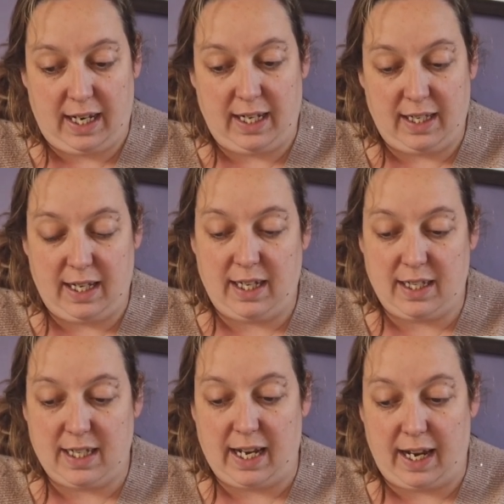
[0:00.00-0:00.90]

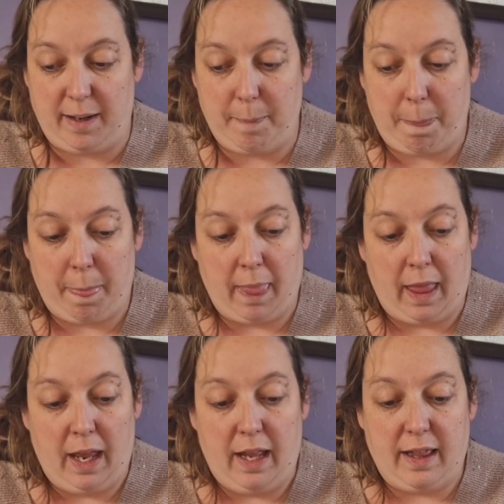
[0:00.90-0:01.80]
in today.
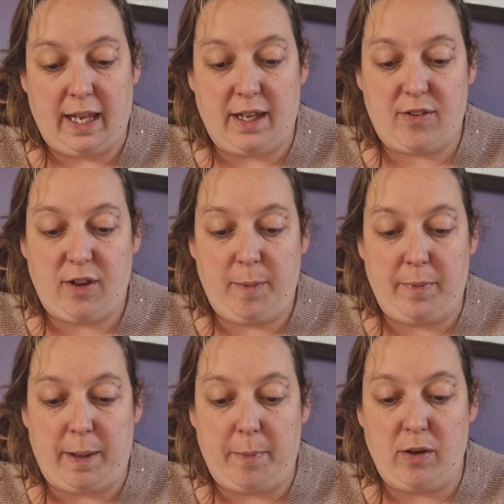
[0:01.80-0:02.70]
They assume
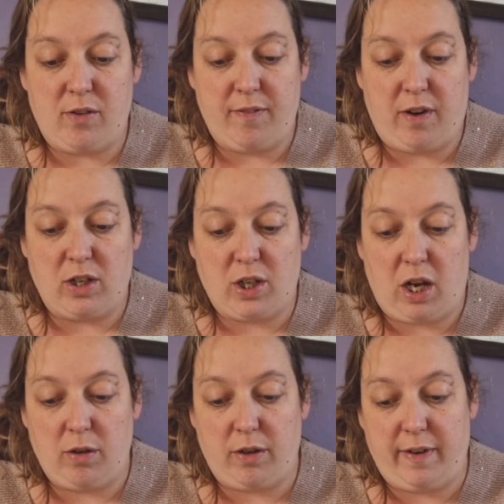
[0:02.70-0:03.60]
that most of our
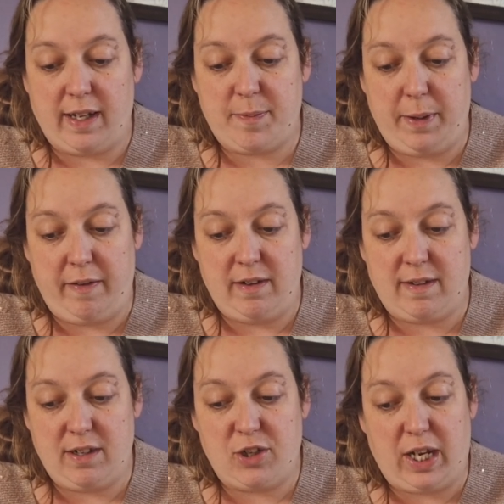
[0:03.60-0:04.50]
childhood
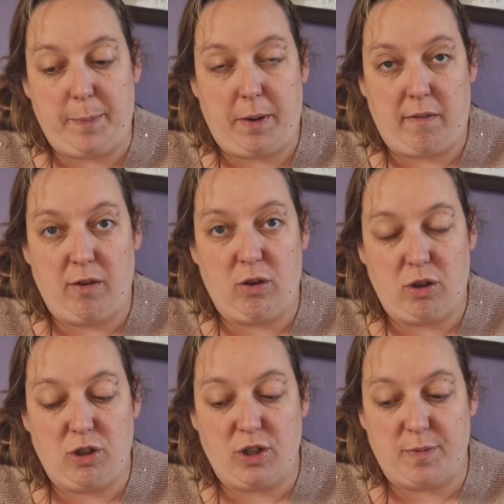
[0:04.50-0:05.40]
experiences shape our
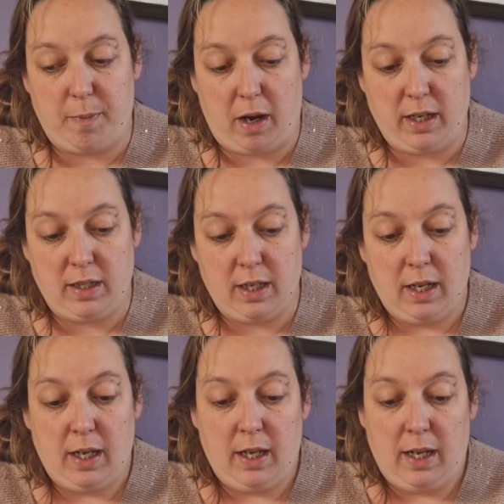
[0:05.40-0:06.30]
unconscious mind
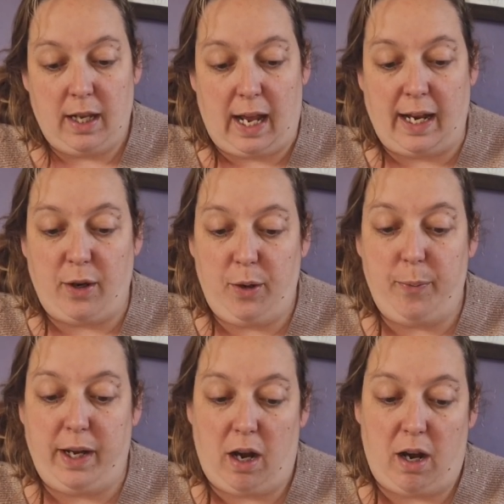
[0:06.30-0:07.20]
and who
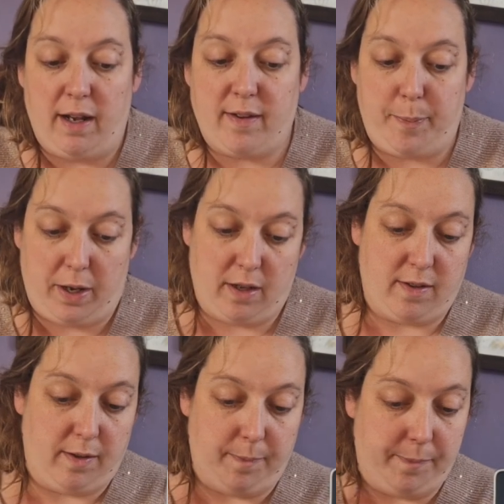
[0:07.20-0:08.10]
we are as a
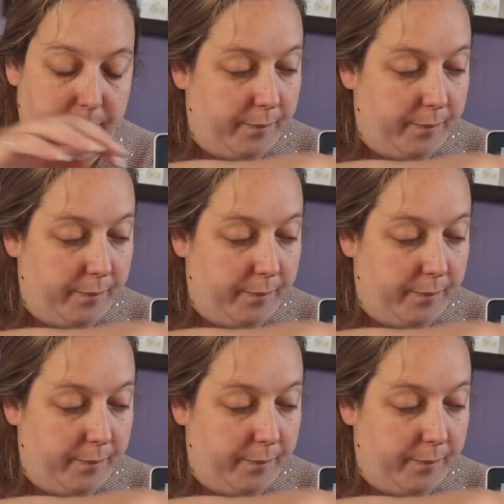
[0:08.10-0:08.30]
person.